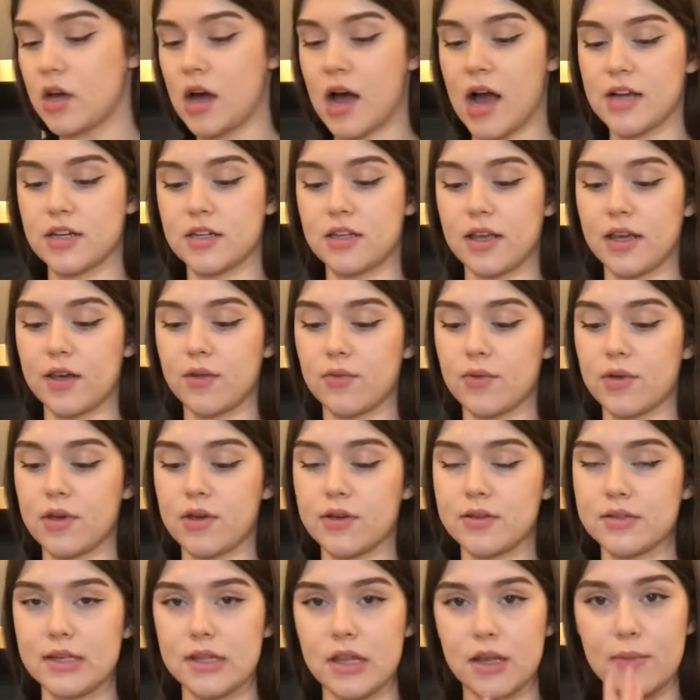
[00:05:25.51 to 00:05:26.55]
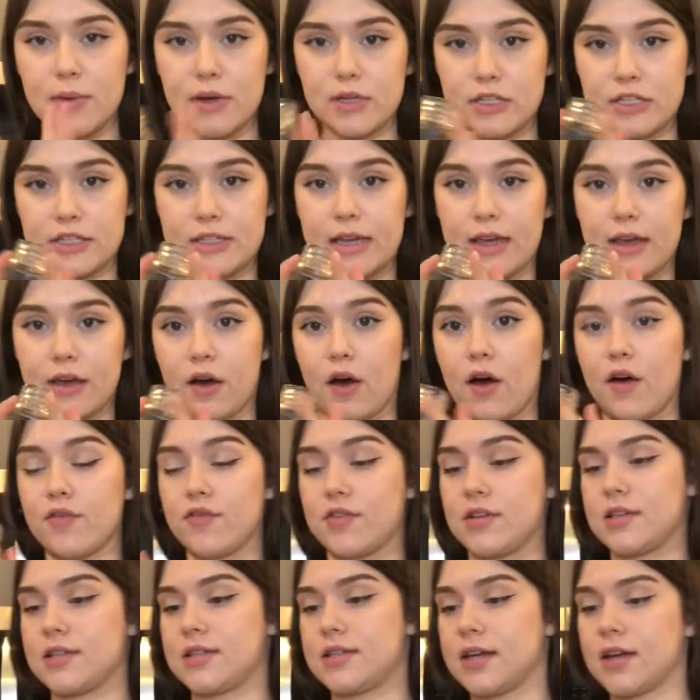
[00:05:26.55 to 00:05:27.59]
I like reusing them. I just take off
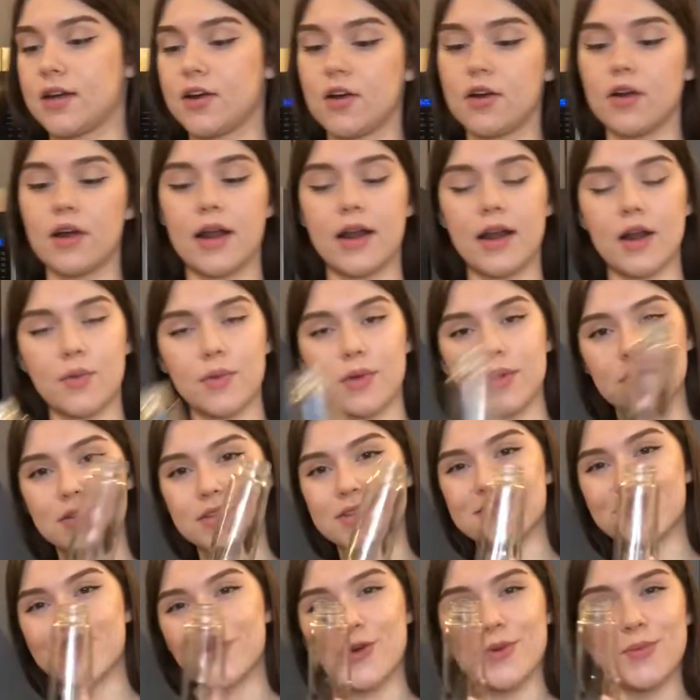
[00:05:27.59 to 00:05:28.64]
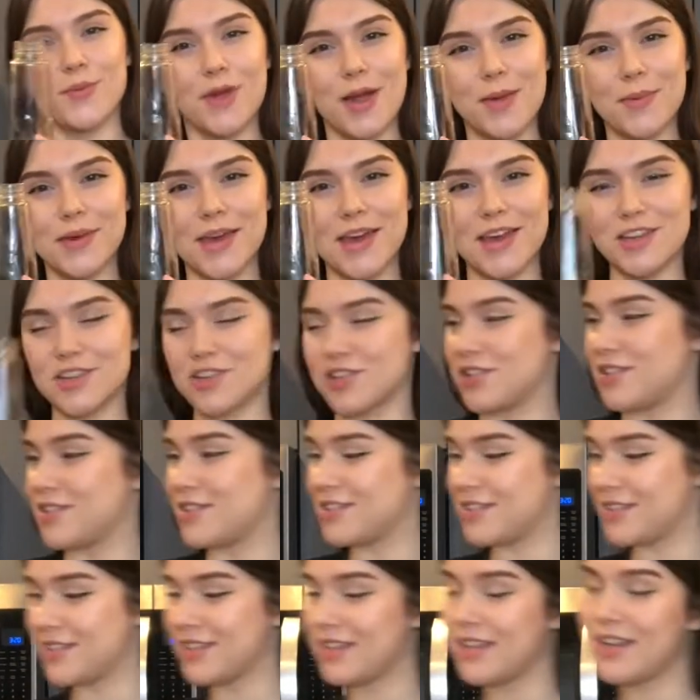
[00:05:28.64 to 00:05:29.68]
the sticker and I reuse it for
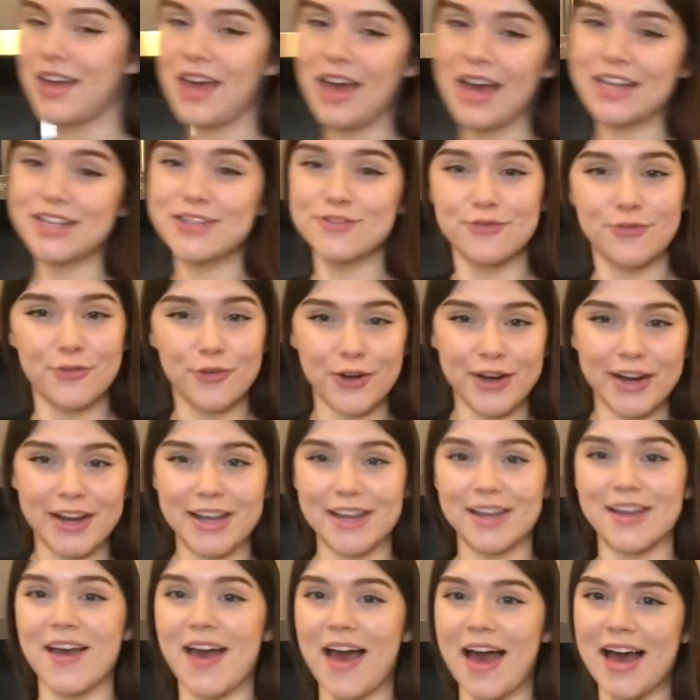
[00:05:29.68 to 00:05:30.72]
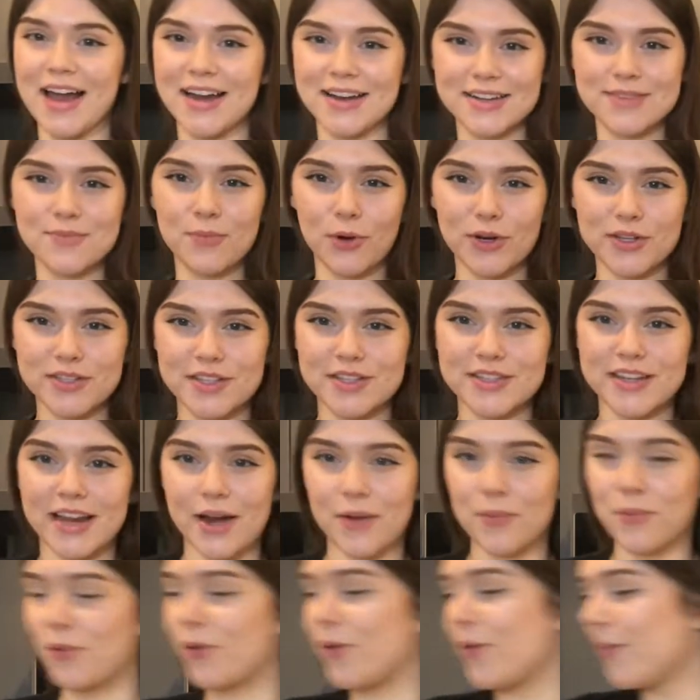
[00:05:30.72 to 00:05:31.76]
propagations. It's free and more
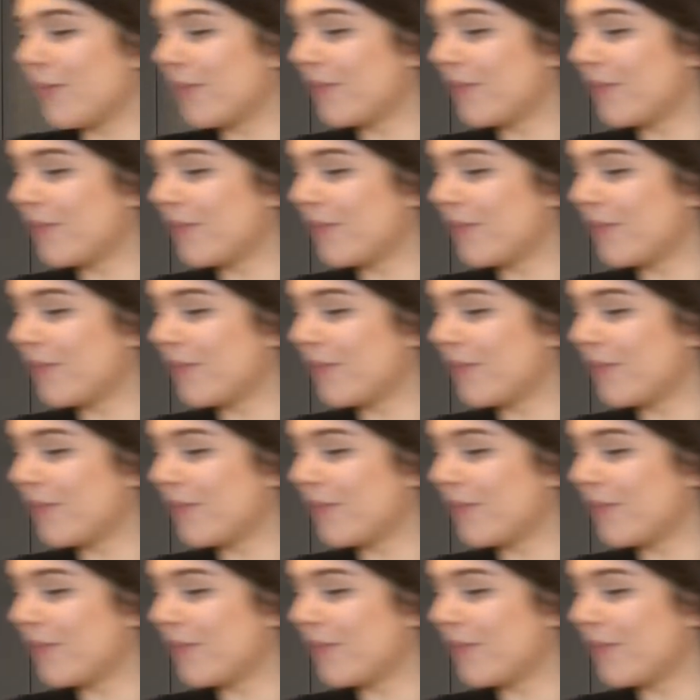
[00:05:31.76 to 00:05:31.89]
sustainable.